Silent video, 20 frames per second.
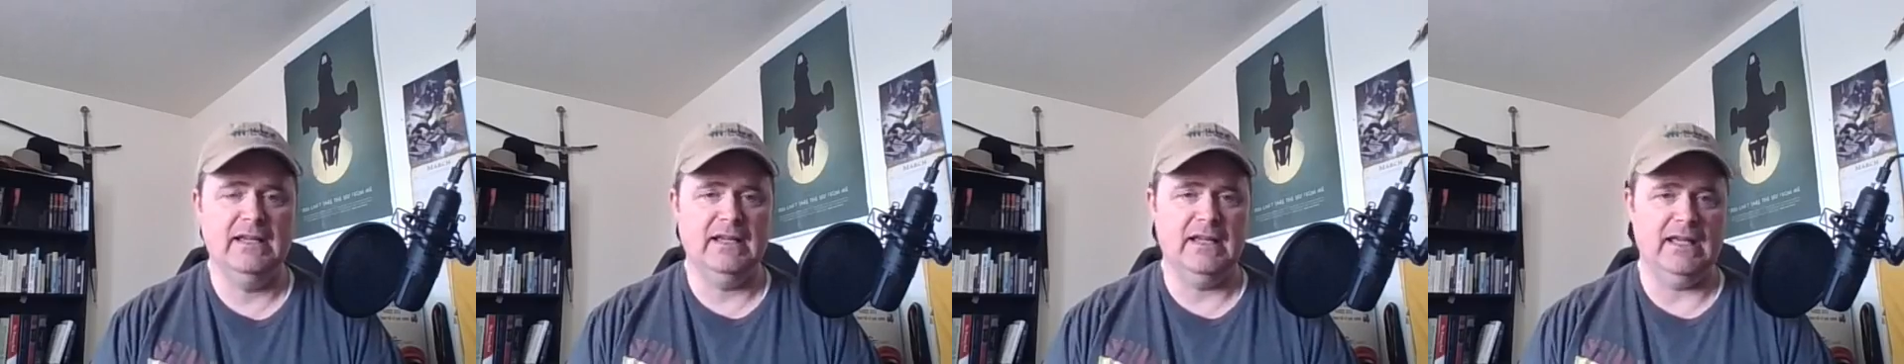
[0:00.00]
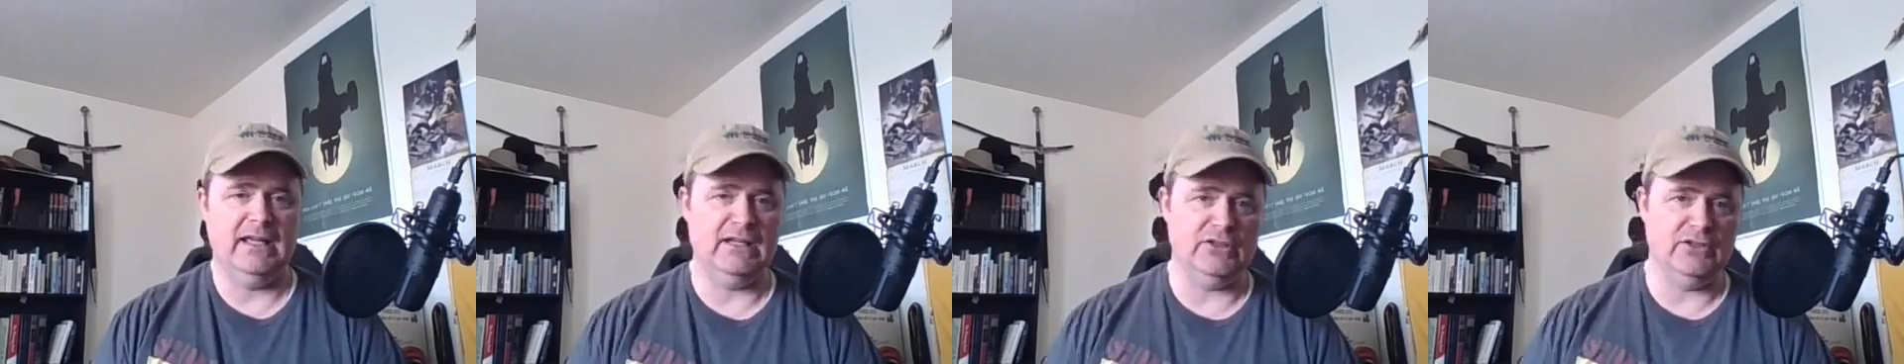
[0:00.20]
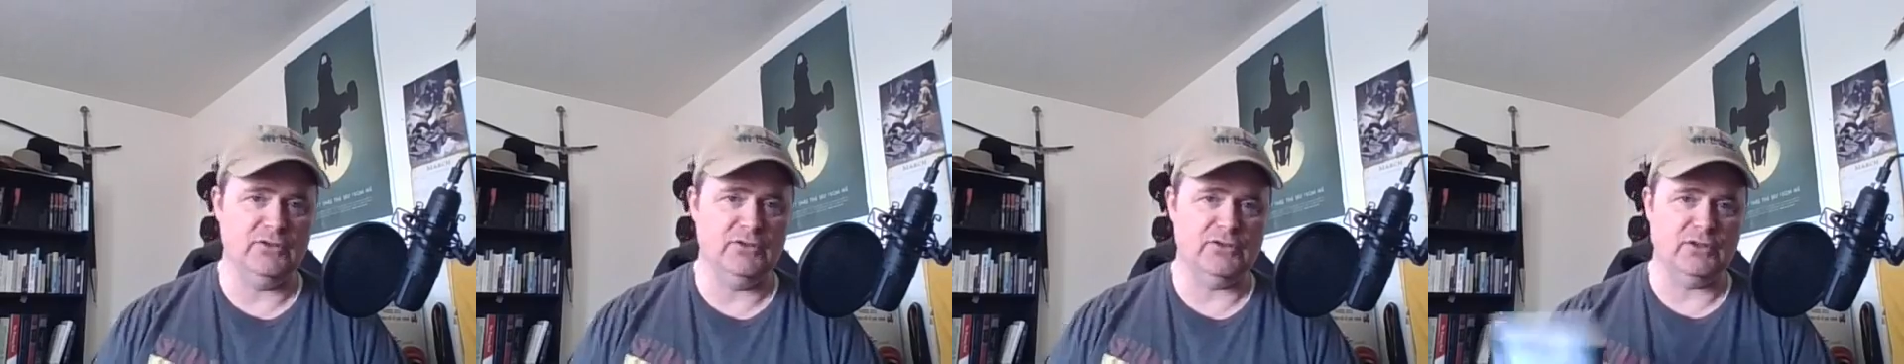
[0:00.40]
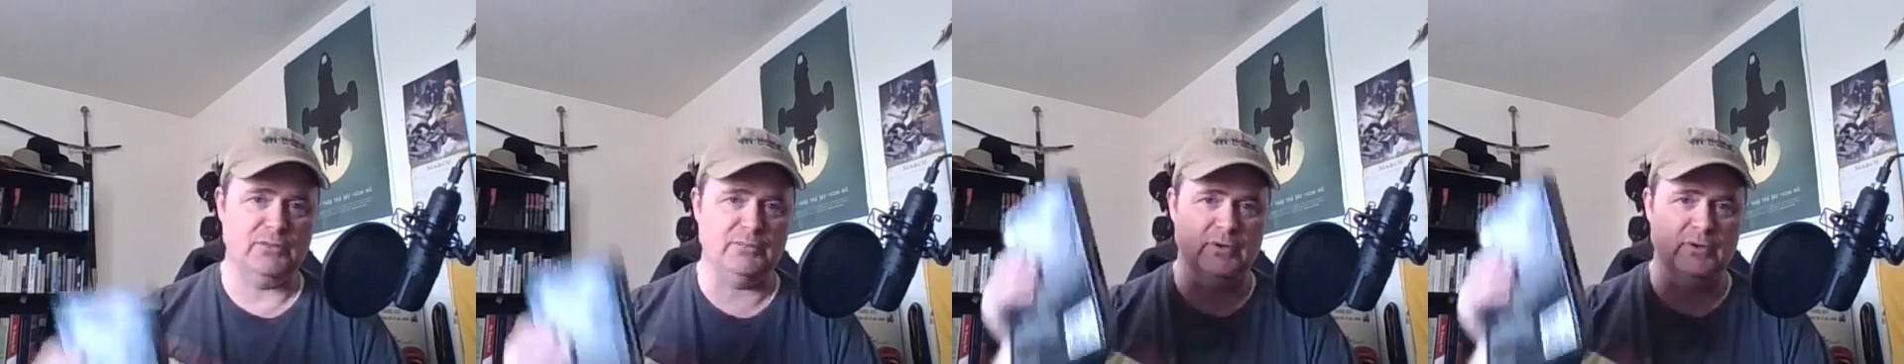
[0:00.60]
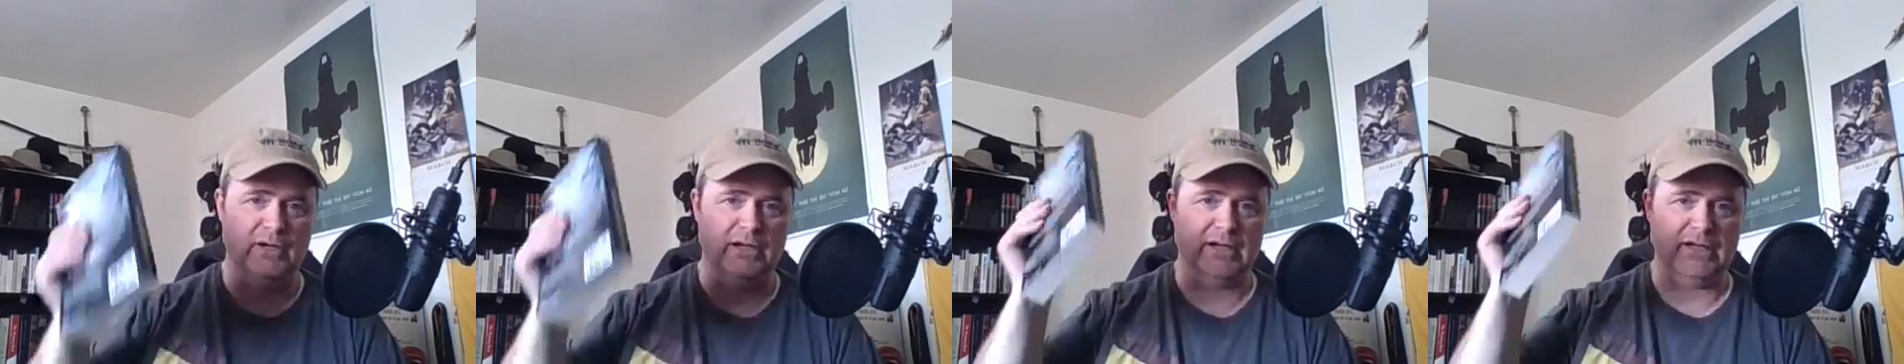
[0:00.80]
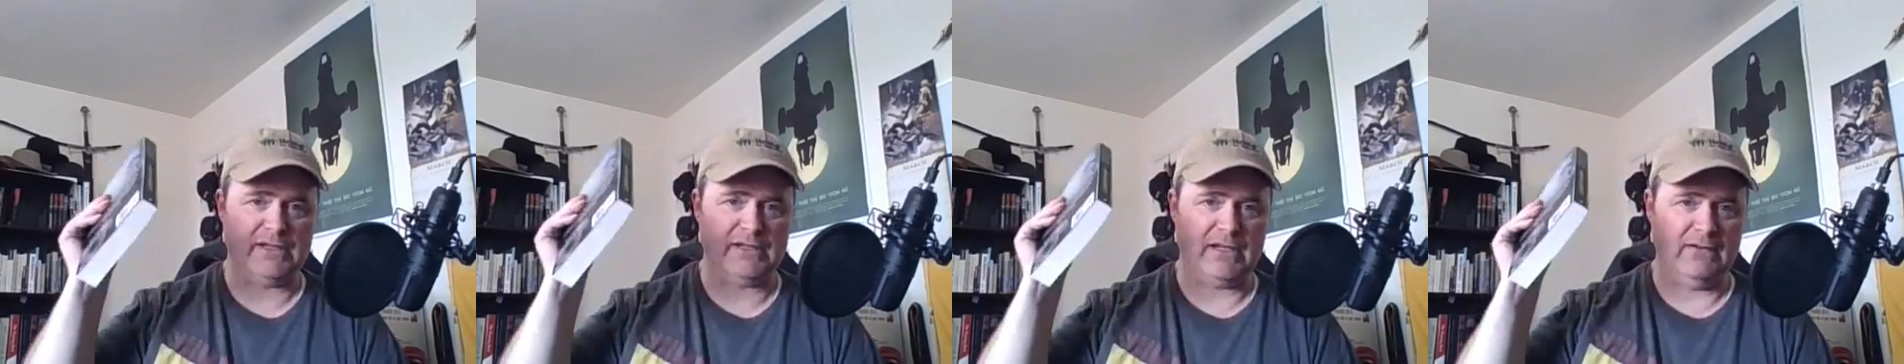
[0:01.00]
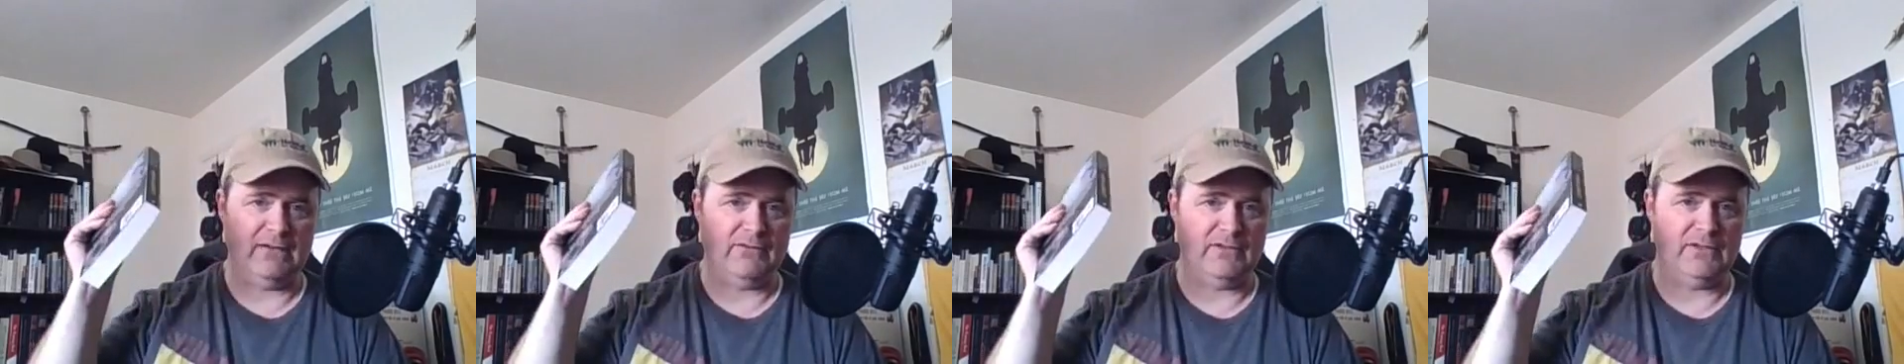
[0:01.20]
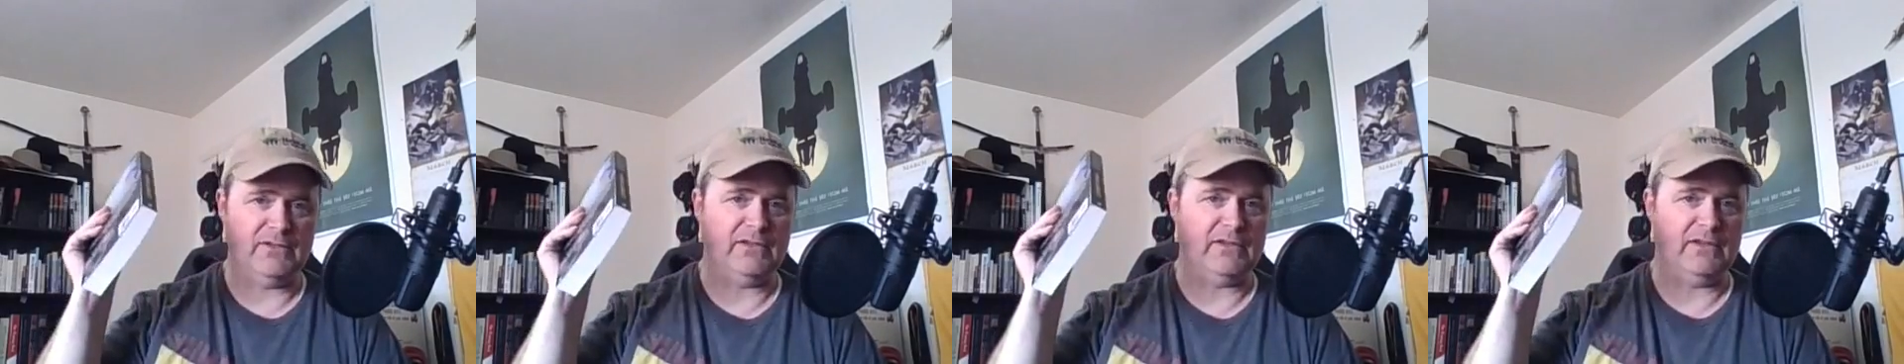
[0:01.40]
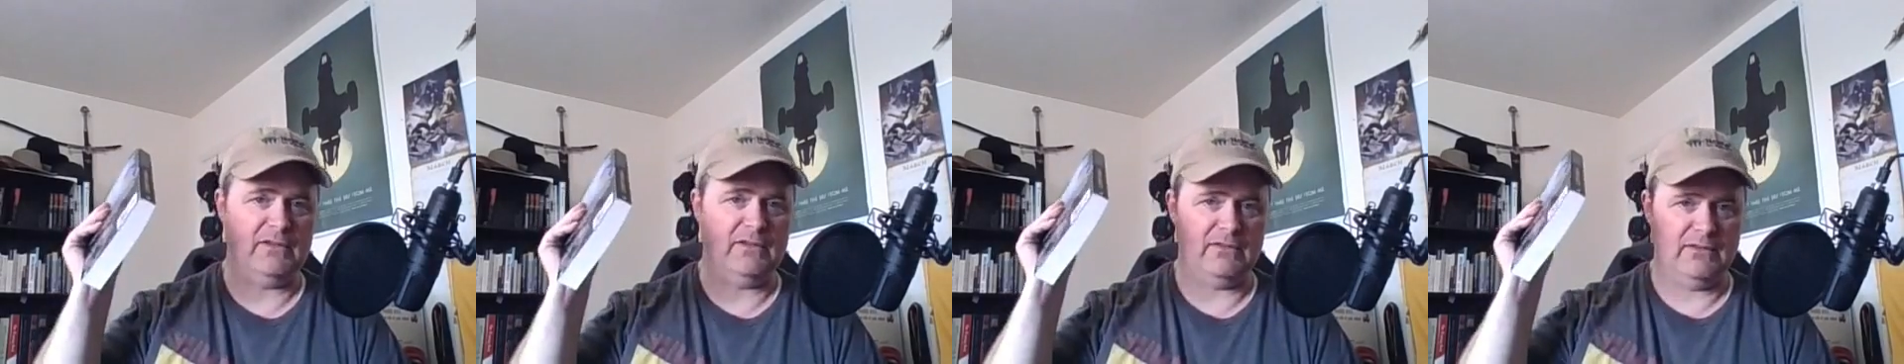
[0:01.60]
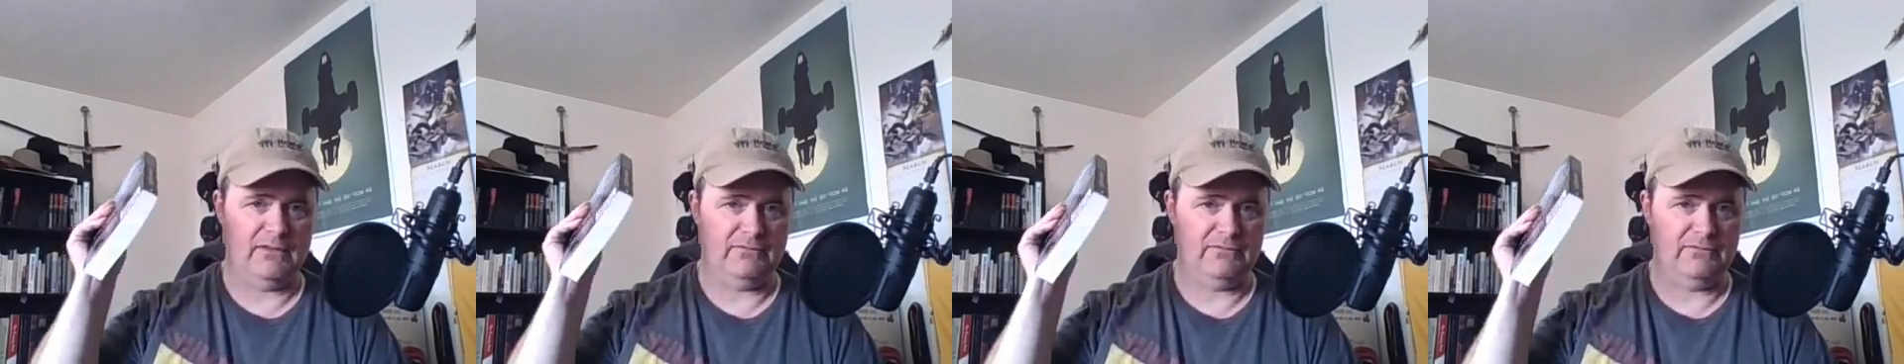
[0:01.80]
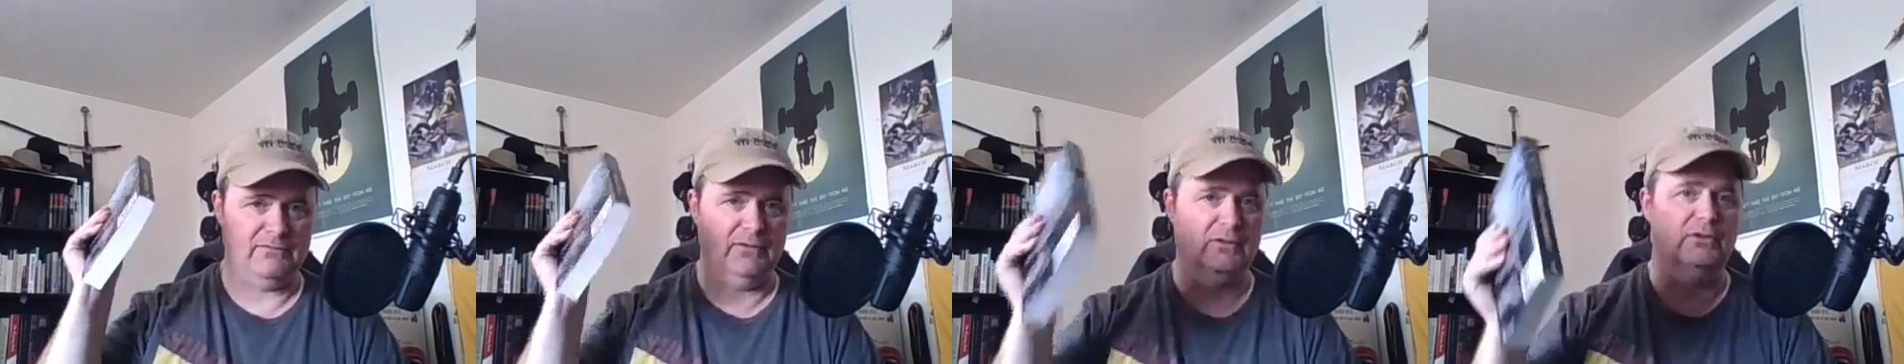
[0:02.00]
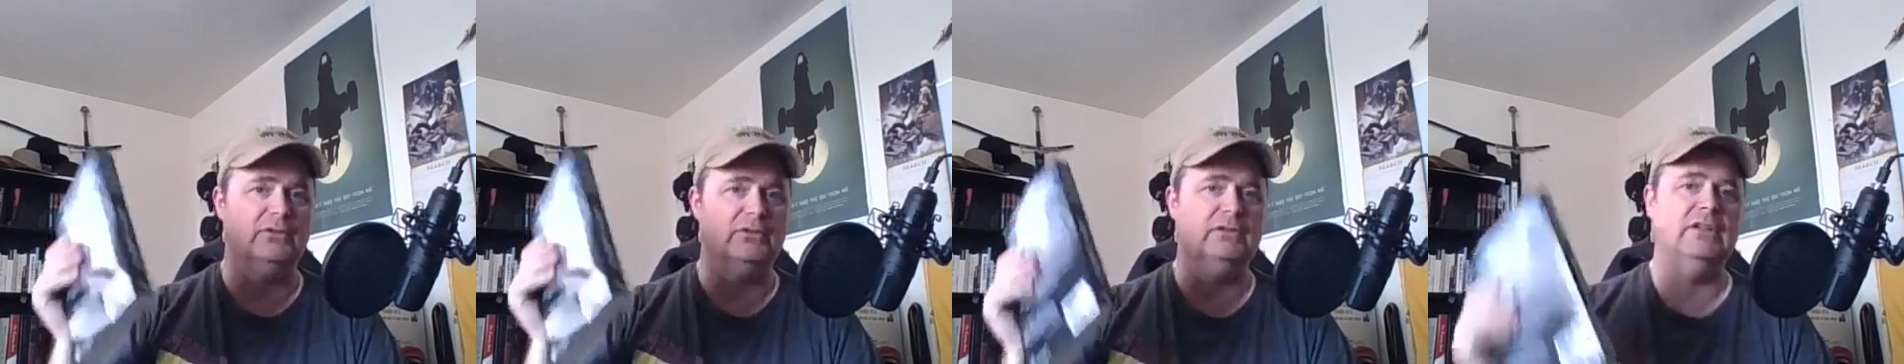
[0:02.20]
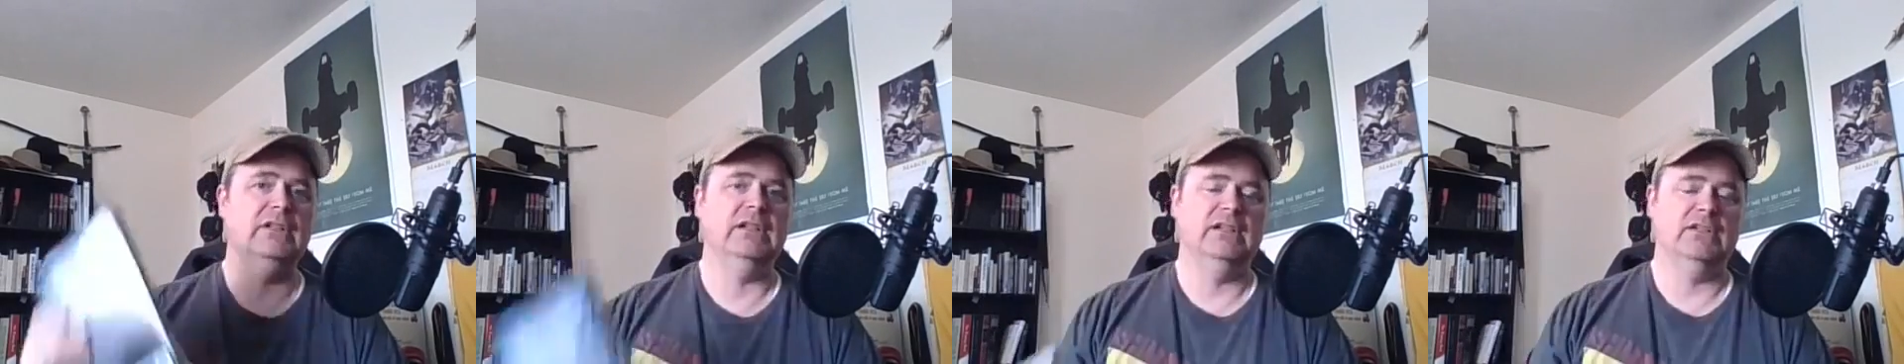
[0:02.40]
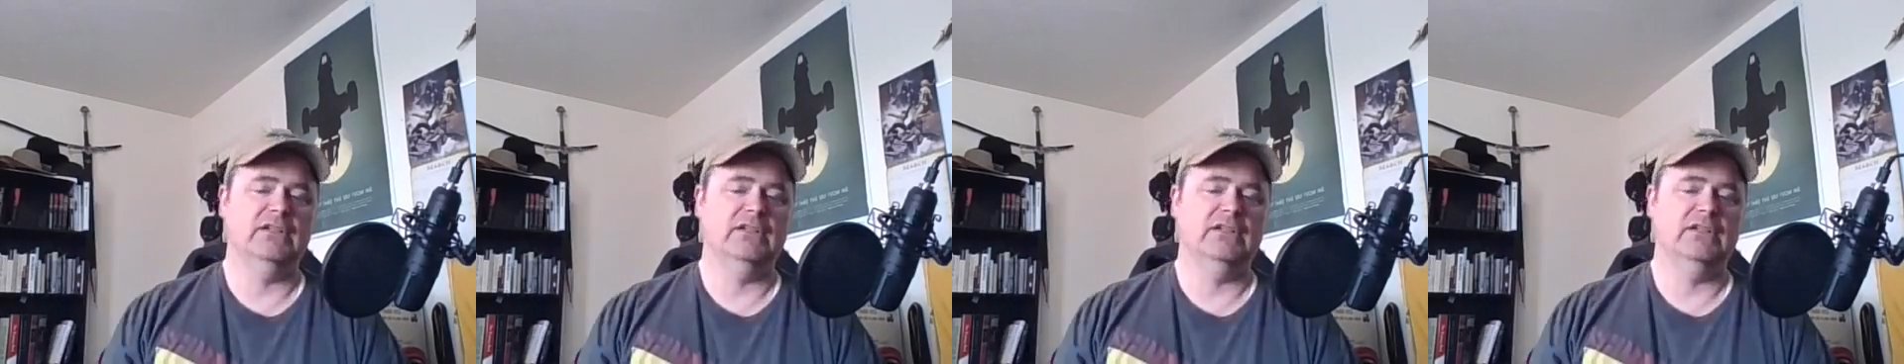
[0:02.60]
And in Usurper, he discovers the full